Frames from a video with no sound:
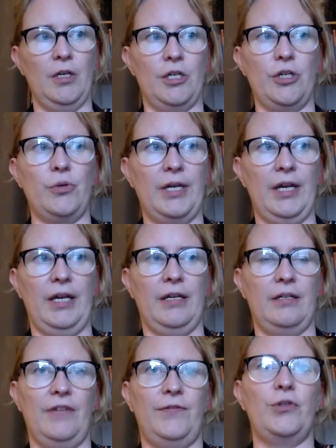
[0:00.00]
You
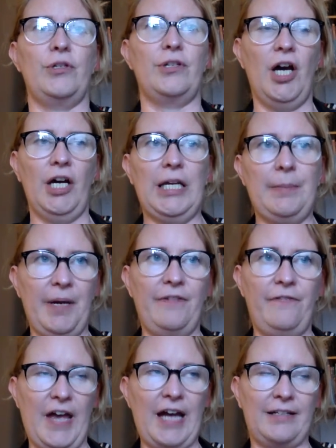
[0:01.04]
can, if you're just talking about
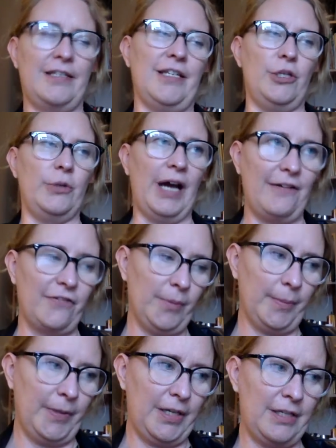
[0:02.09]
facts that you got from
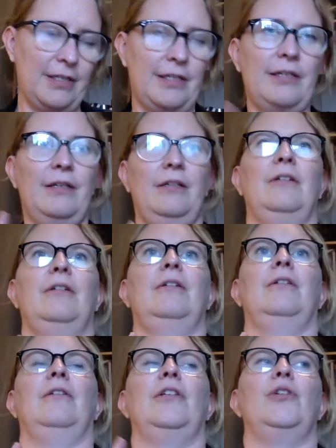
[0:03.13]
a place,
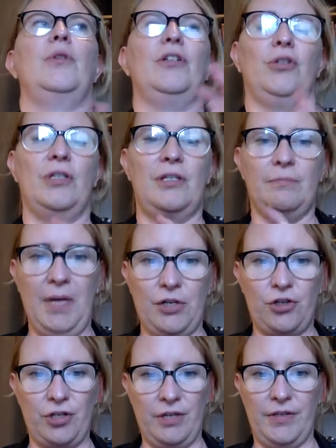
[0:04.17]
you can just
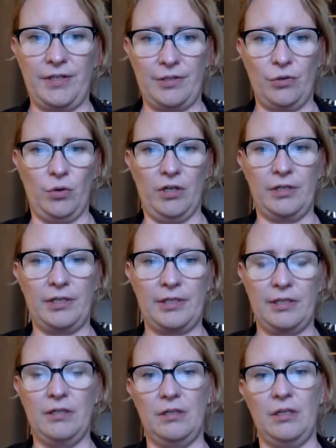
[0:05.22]
mention the
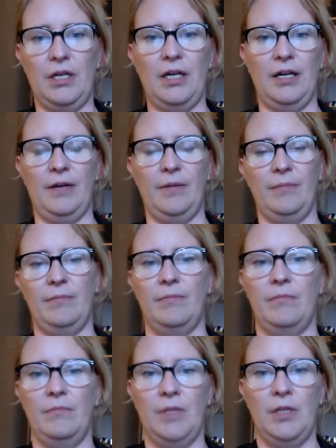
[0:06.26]
source.
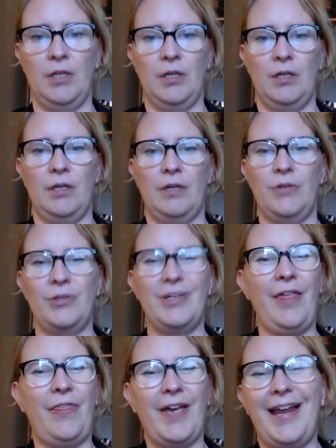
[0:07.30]
There's
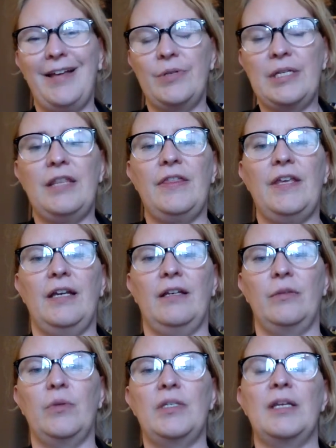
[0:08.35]
nothing, and I don't see
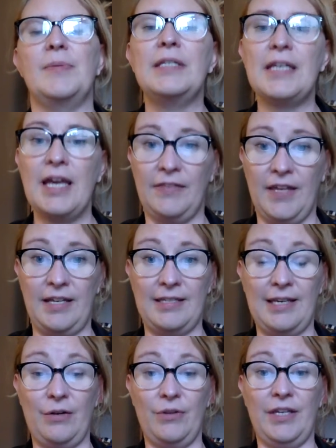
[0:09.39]
anything, the reason I'm saying that
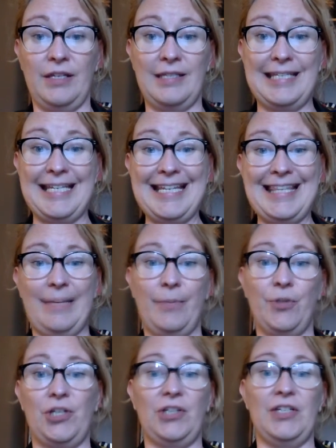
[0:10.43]
is I don't see anything
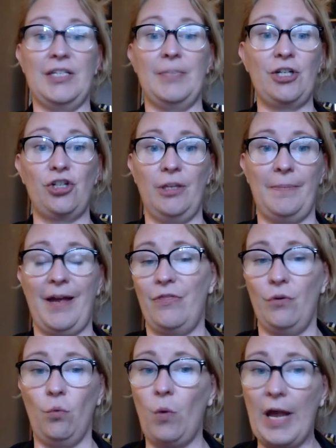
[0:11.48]
particularly special
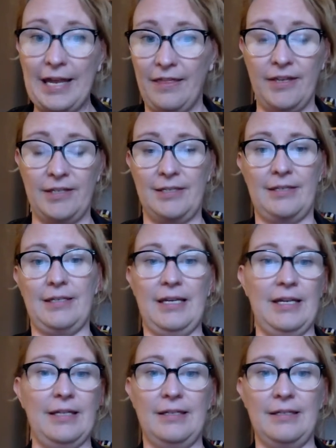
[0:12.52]
about the way this
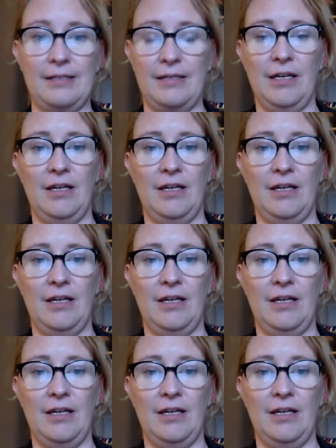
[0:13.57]
is,